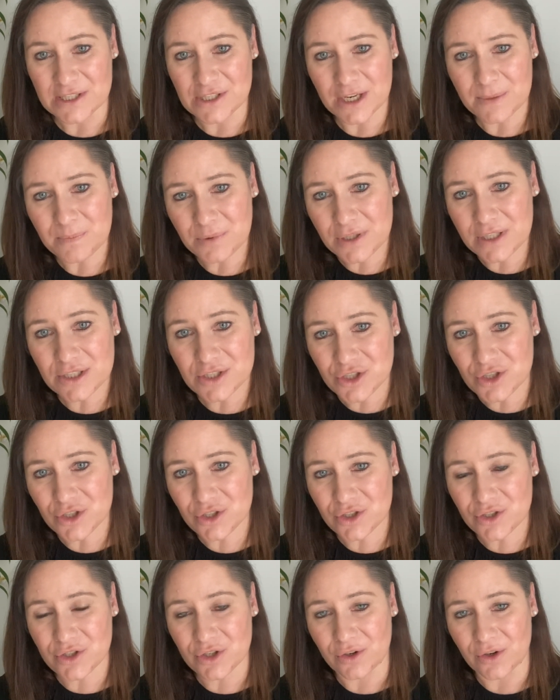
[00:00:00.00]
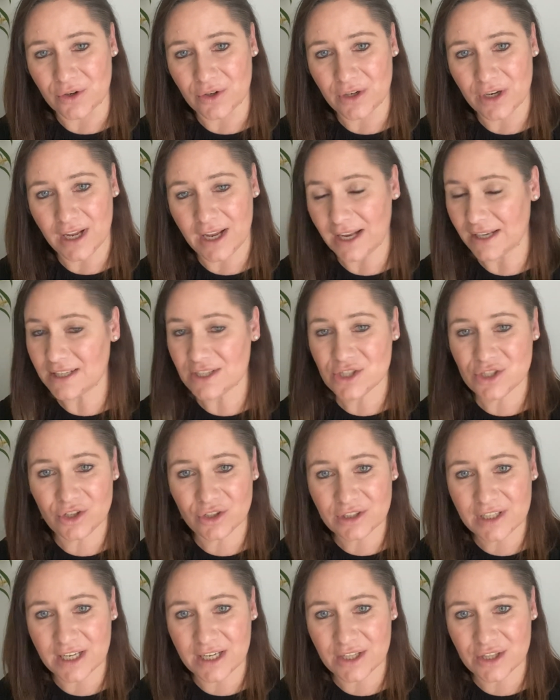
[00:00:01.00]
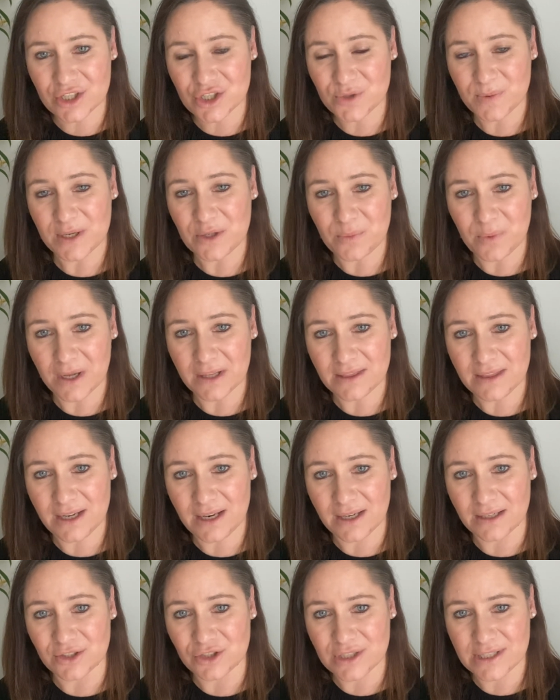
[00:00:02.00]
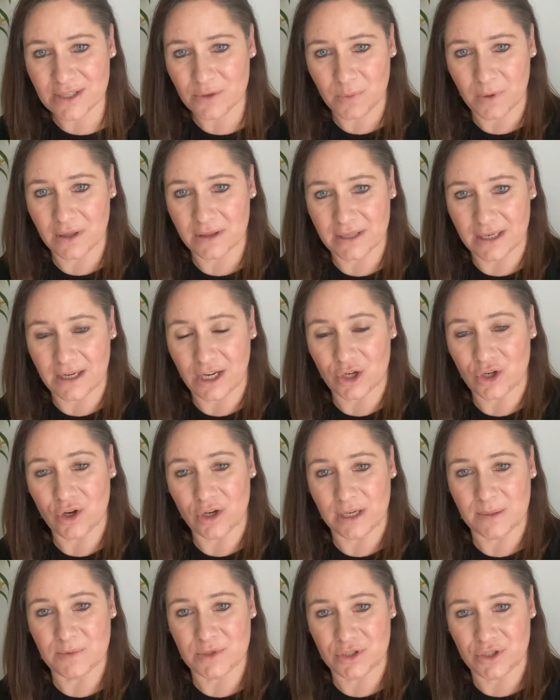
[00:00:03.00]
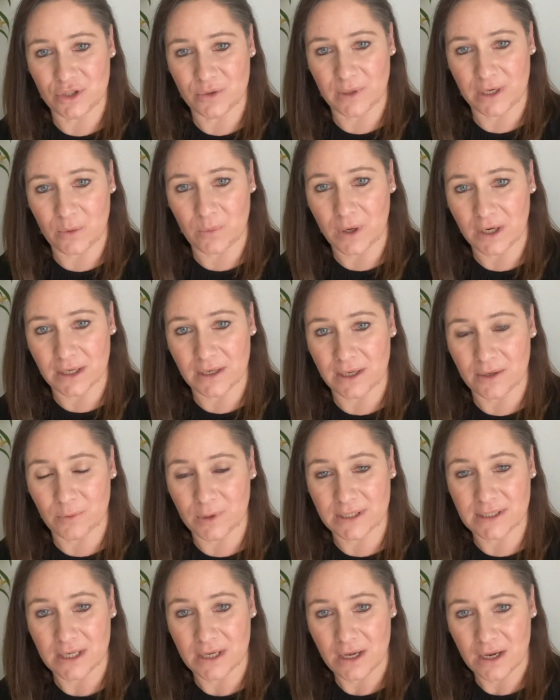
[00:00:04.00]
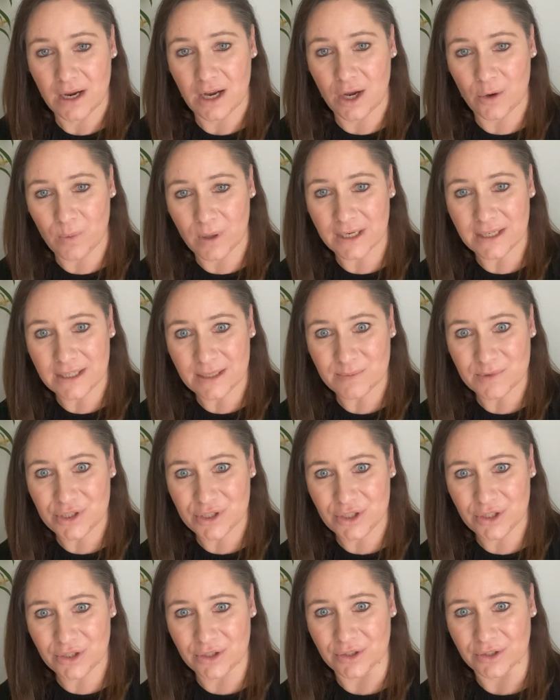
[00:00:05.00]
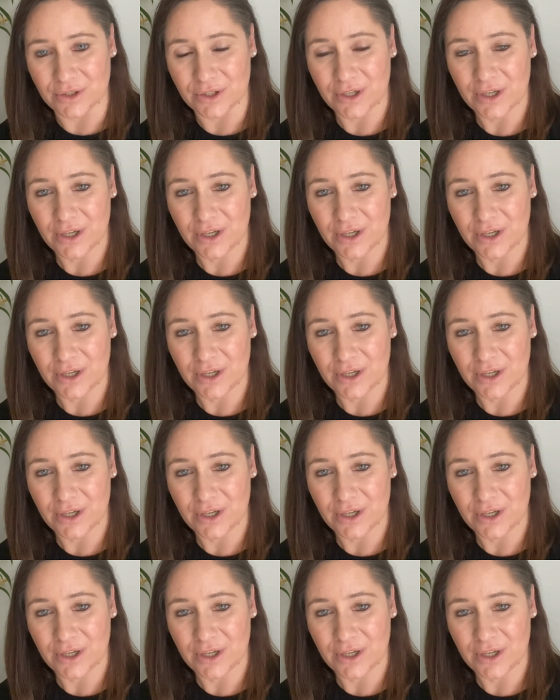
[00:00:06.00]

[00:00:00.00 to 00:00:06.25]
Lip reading: So he put his shoes on and he's not getting the sweet, but then." She said, "Well, then I got him to do what I wanted him to do."